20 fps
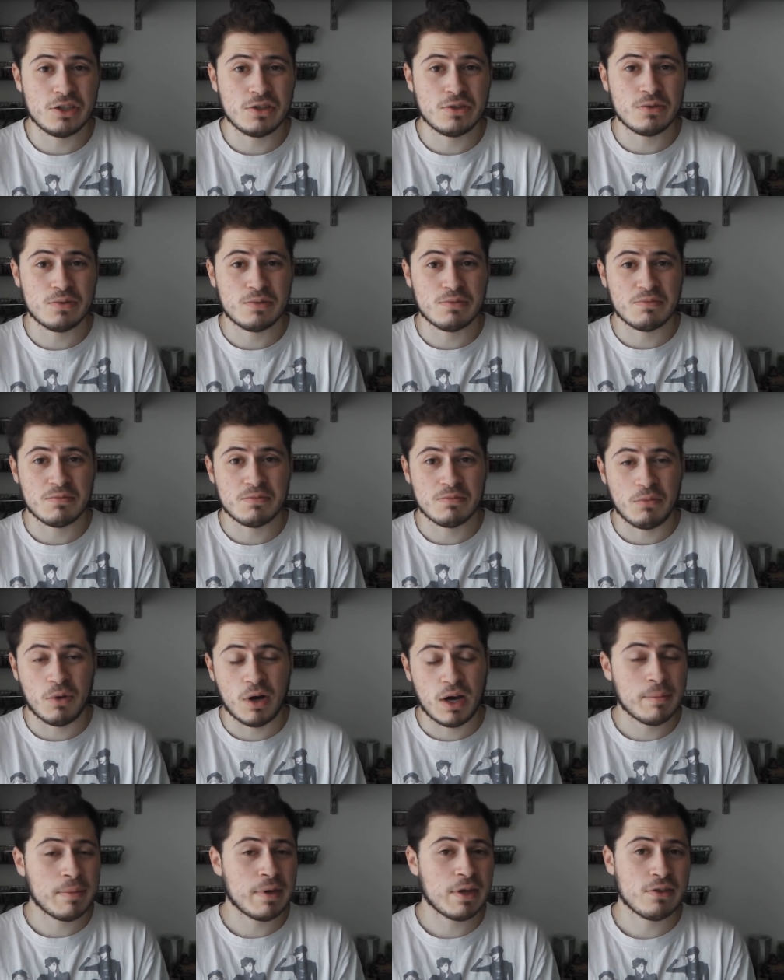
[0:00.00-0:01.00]
you
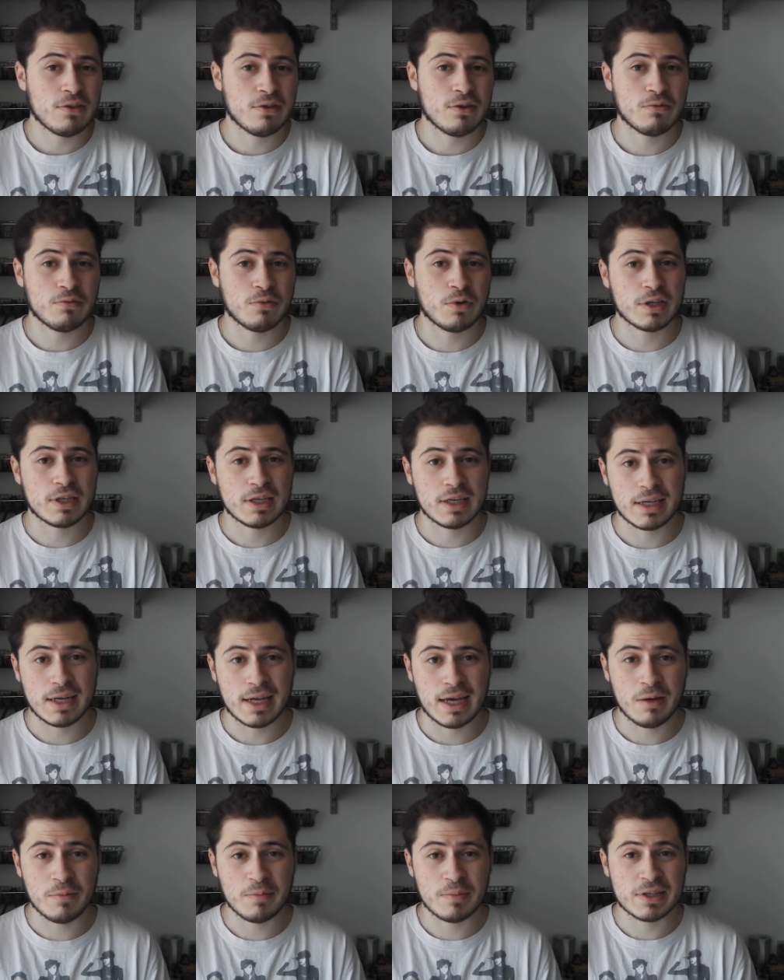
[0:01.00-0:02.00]
my method of working it
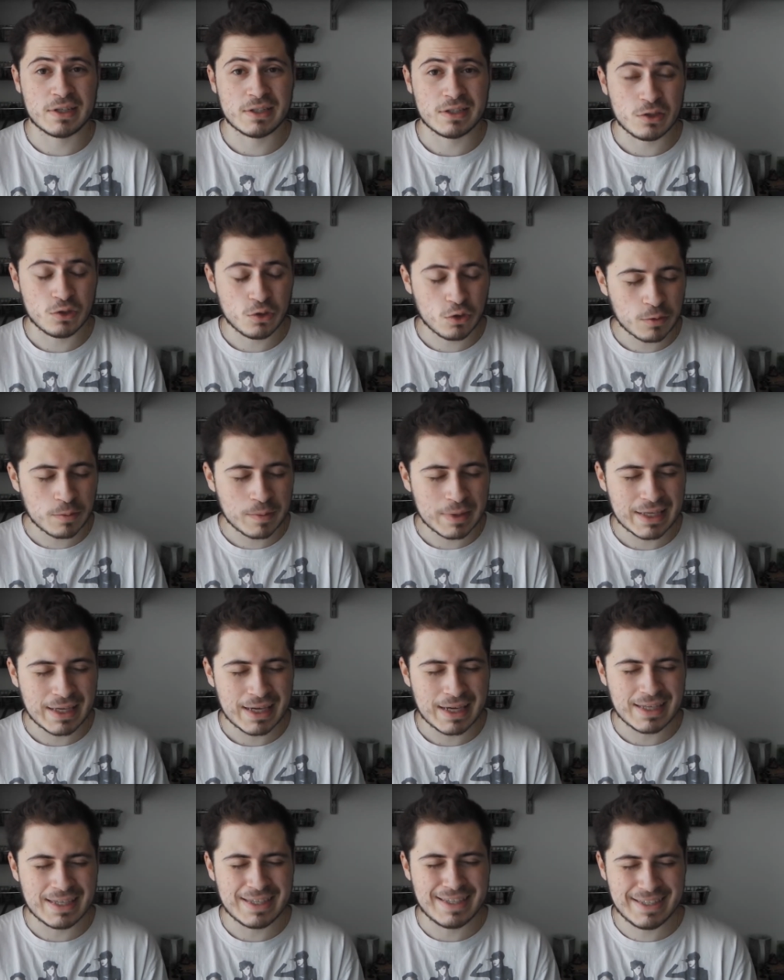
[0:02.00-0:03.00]
out because it took me
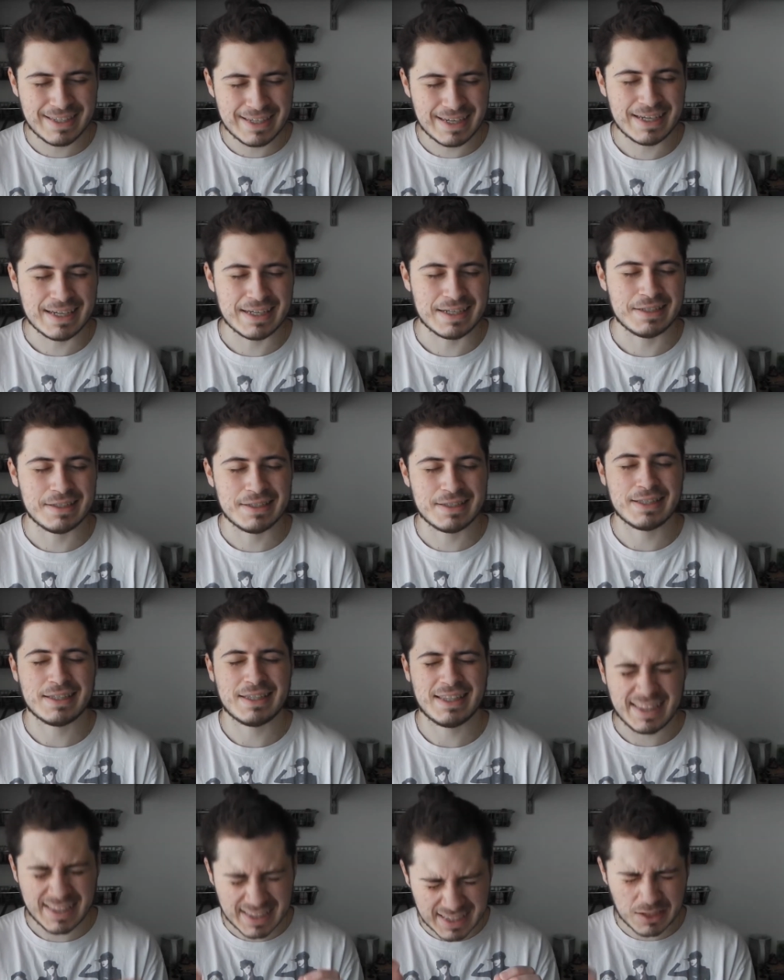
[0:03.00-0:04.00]
years,
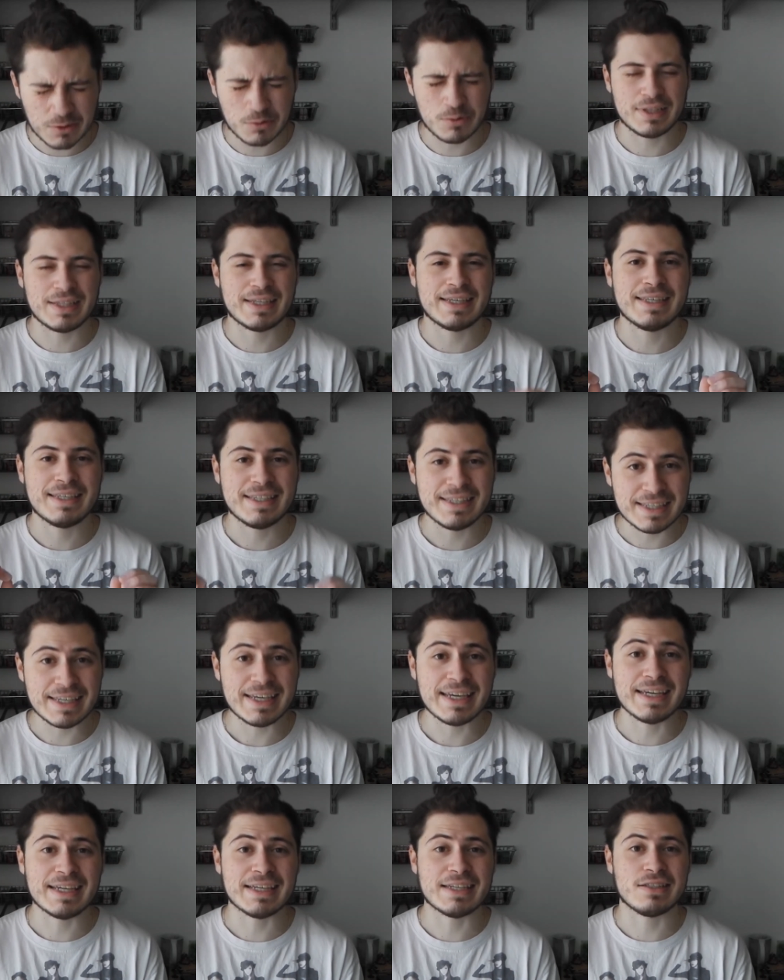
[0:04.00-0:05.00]
literally
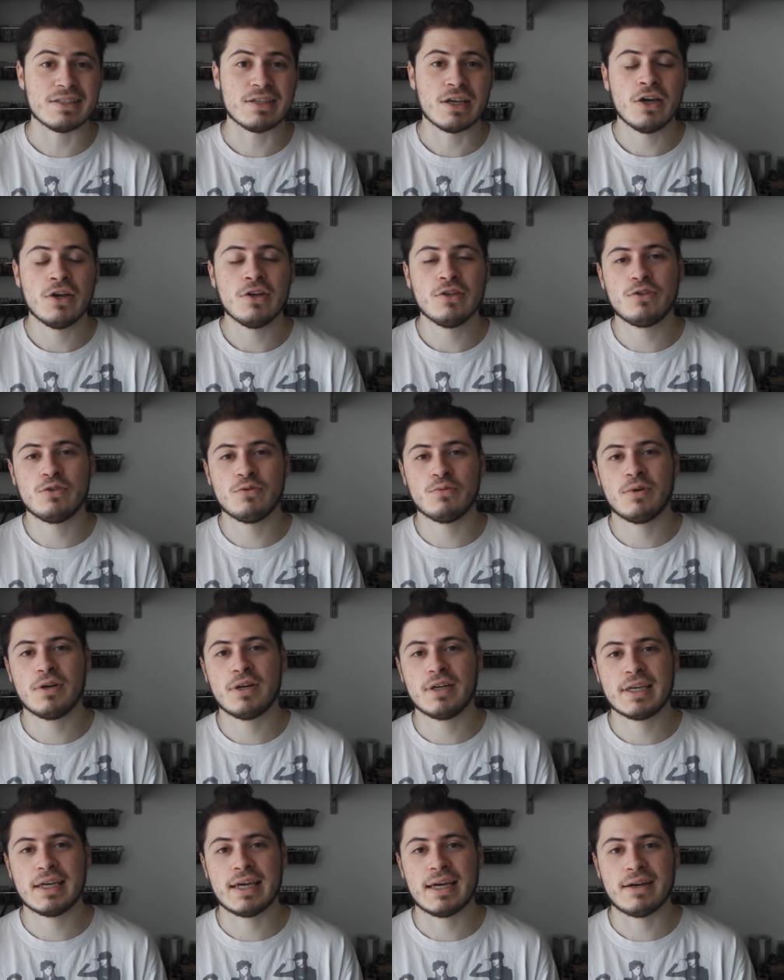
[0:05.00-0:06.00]
years, to
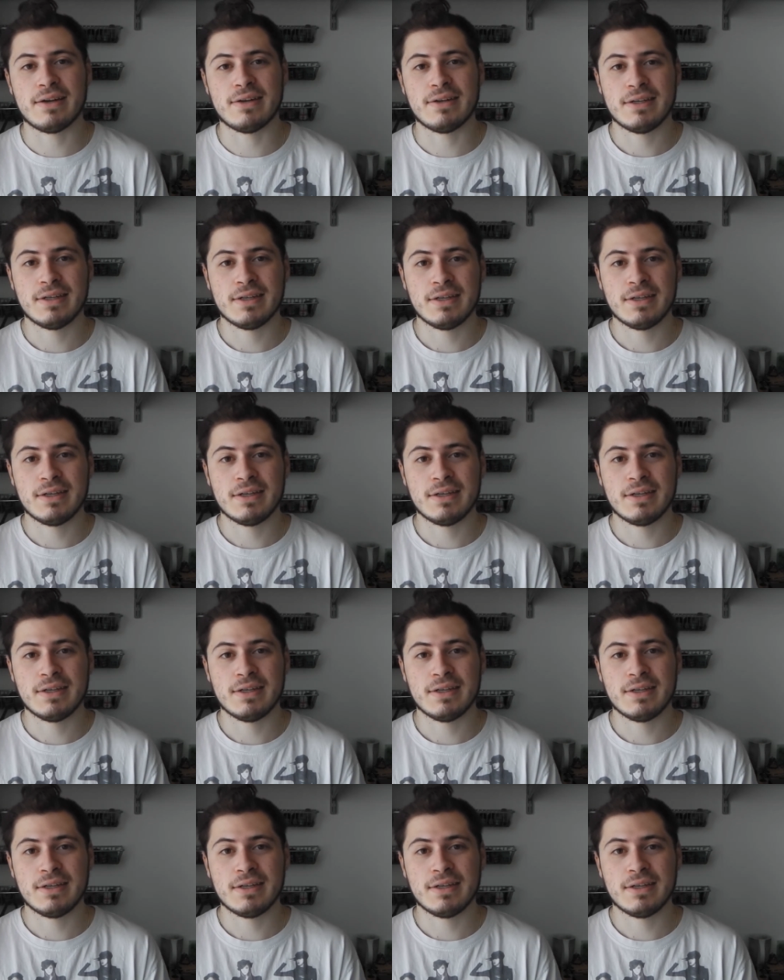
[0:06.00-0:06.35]
work out